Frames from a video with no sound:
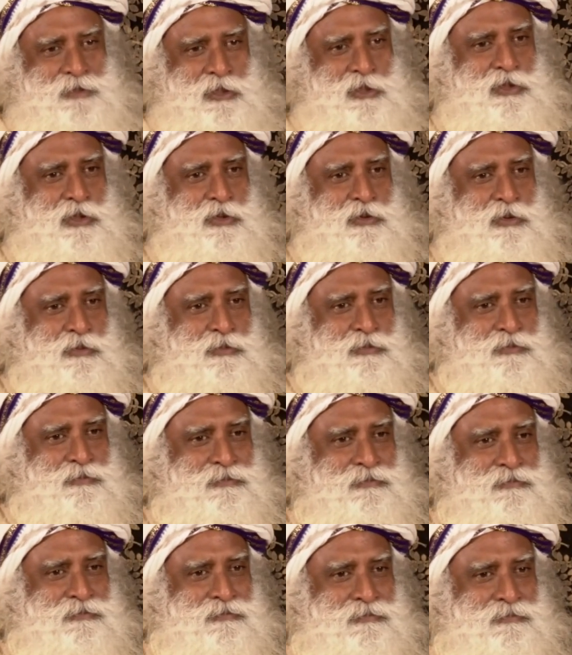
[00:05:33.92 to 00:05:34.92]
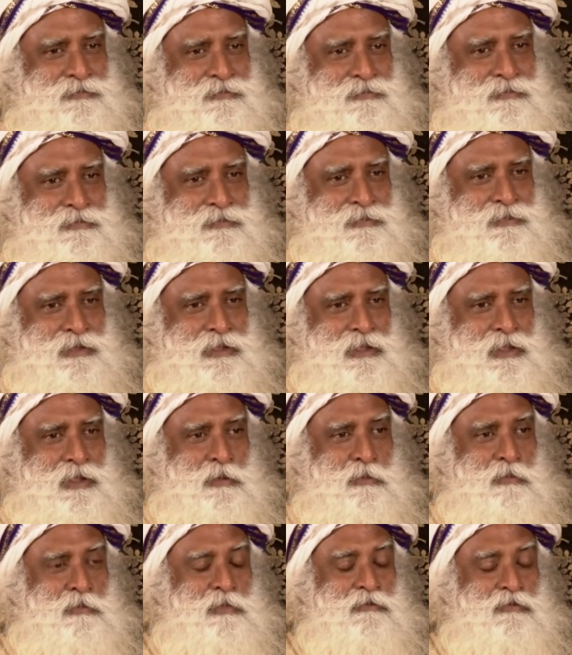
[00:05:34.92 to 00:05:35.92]
Yes or no?
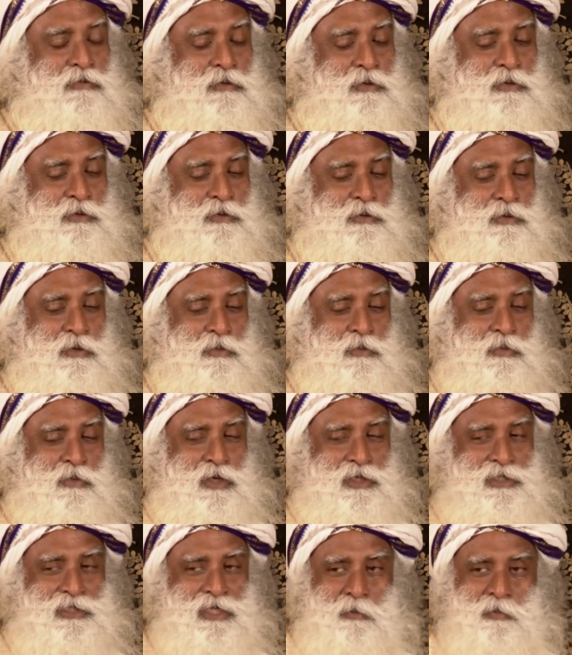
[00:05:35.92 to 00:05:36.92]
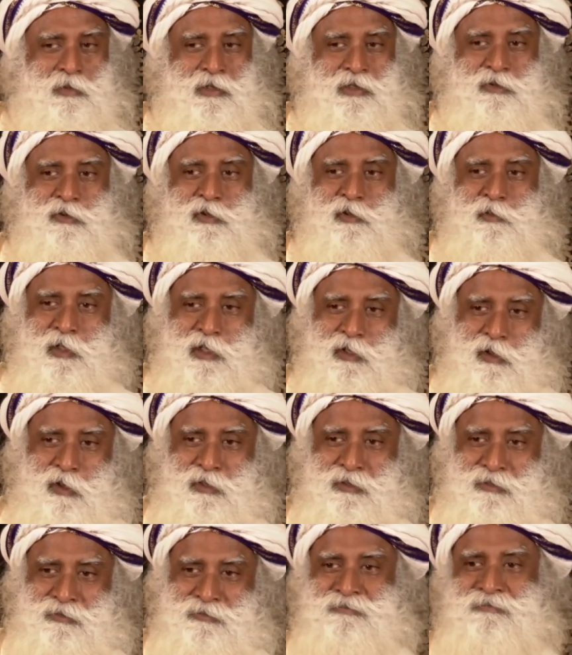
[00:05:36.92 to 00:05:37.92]
Before you know what's happening, you'll be
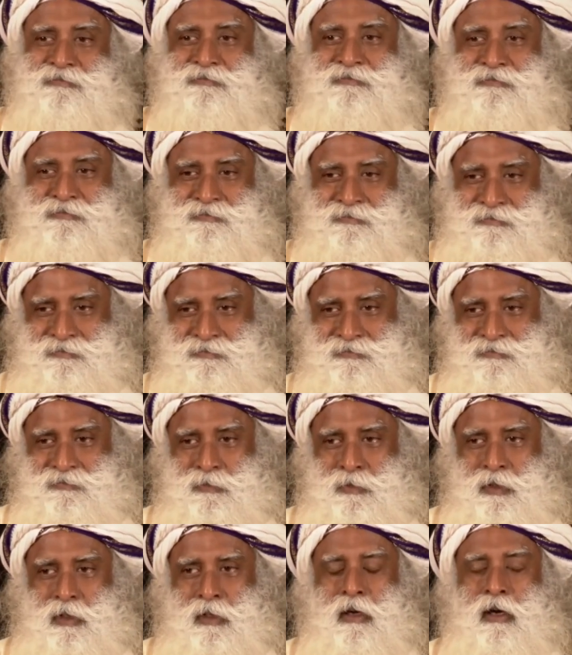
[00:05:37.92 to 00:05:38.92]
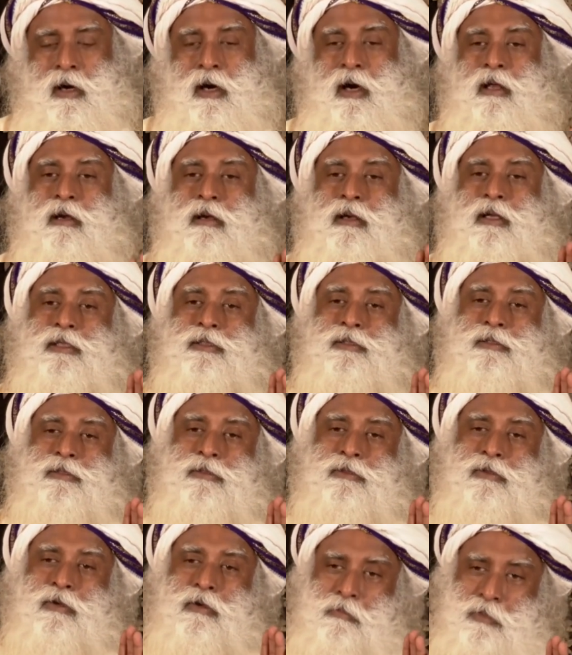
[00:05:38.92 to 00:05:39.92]
gone.
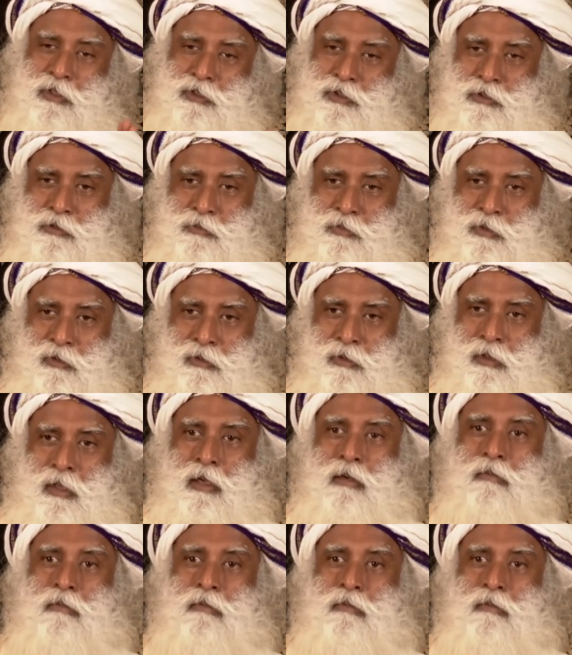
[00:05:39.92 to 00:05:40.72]
Unless you're miserable.